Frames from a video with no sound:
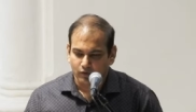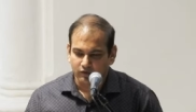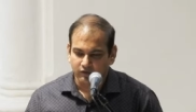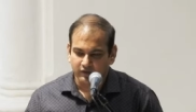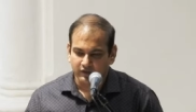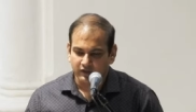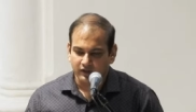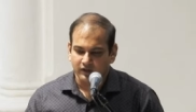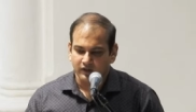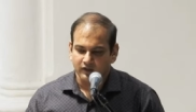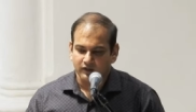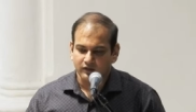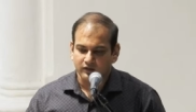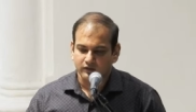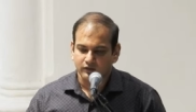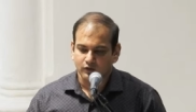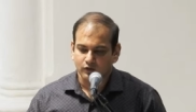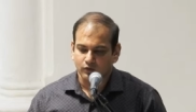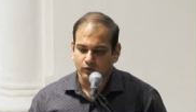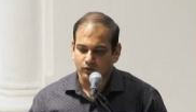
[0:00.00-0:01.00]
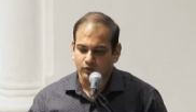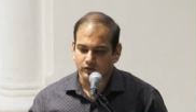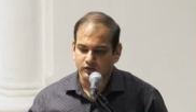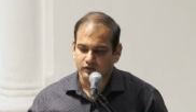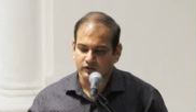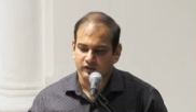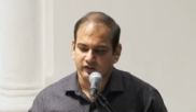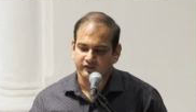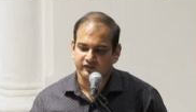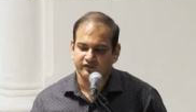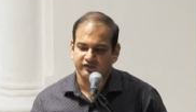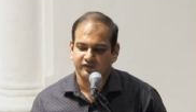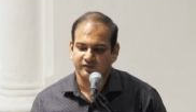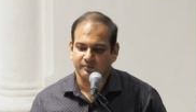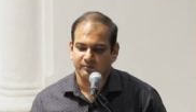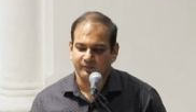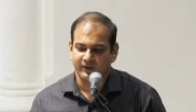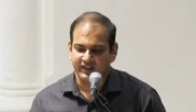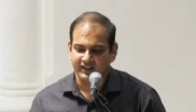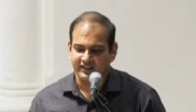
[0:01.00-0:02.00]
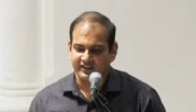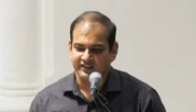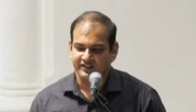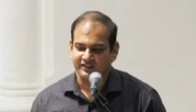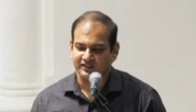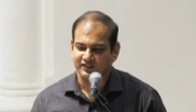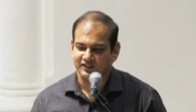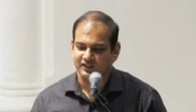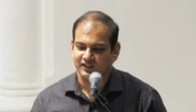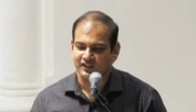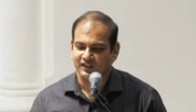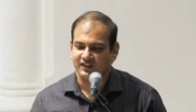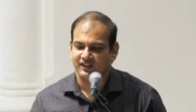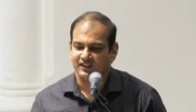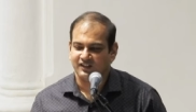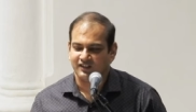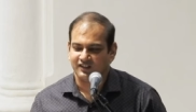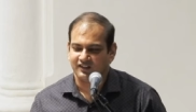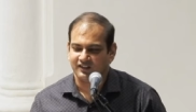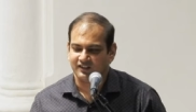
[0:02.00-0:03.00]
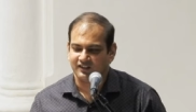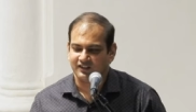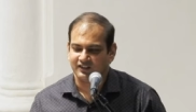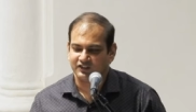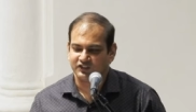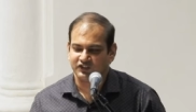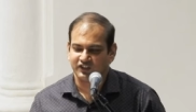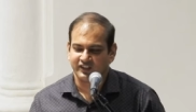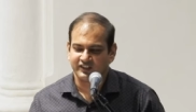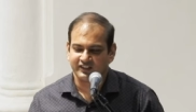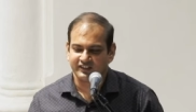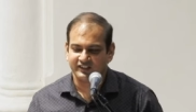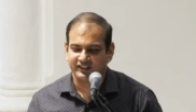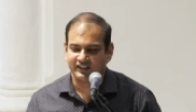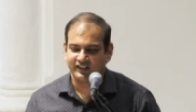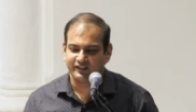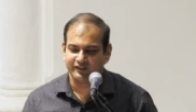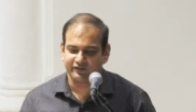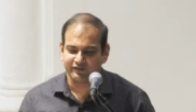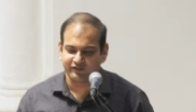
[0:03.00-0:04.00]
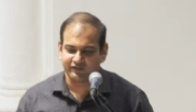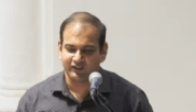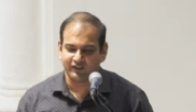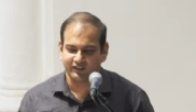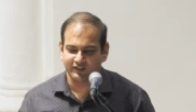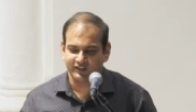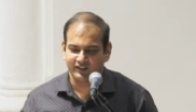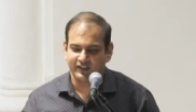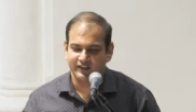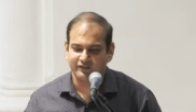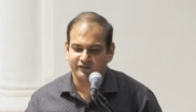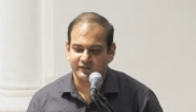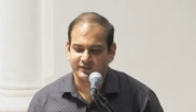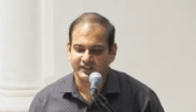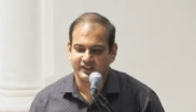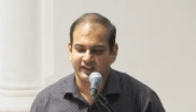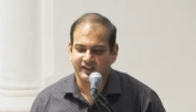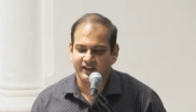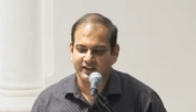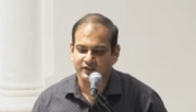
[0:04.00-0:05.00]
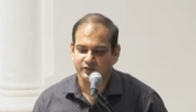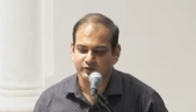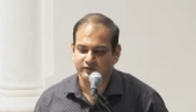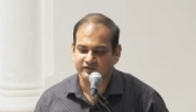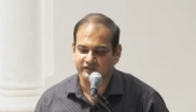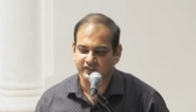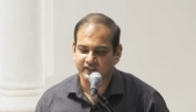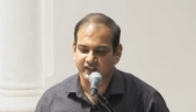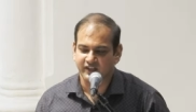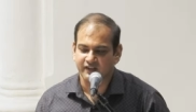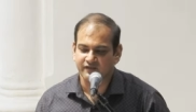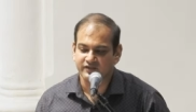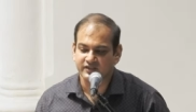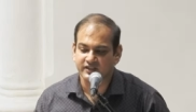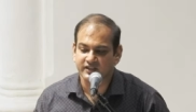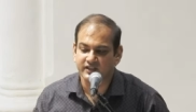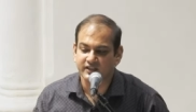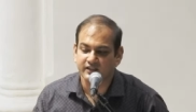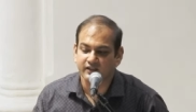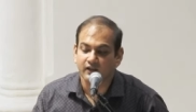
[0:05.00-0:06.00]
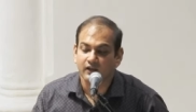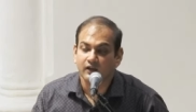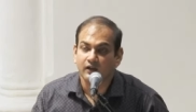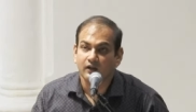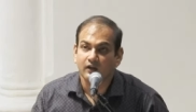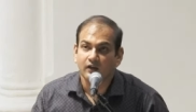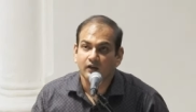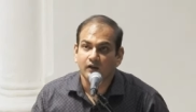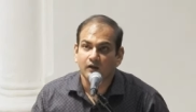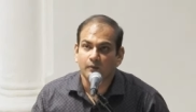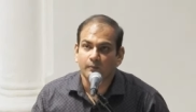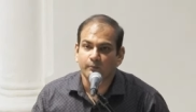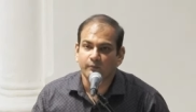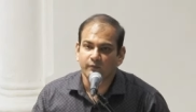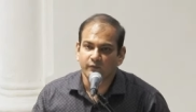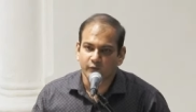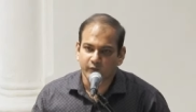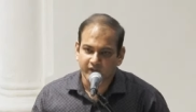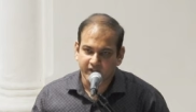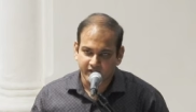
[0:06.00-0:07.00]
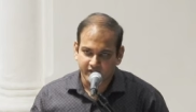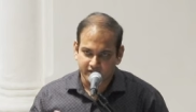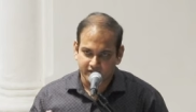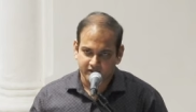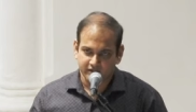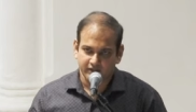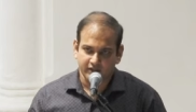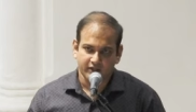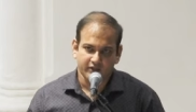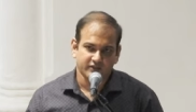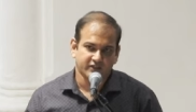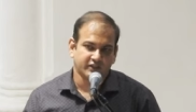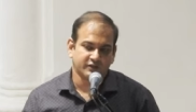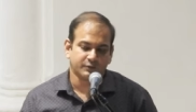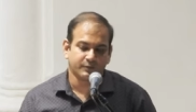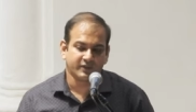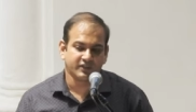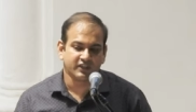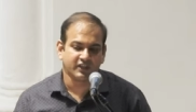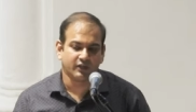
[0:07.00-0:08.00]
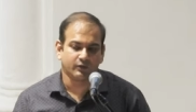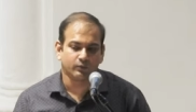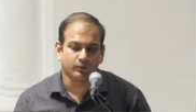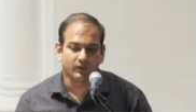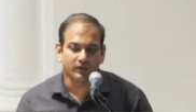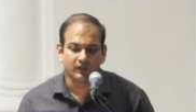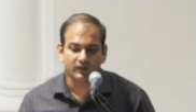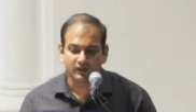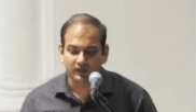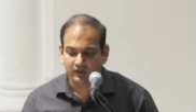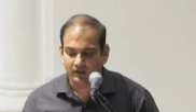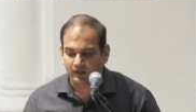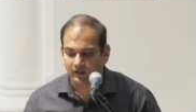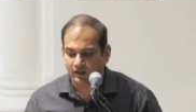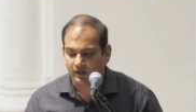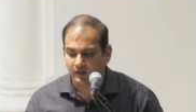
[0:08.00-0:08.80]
over the course of my uh, shortened life or the life which I had so far, I've seen various scenarios, especially at work,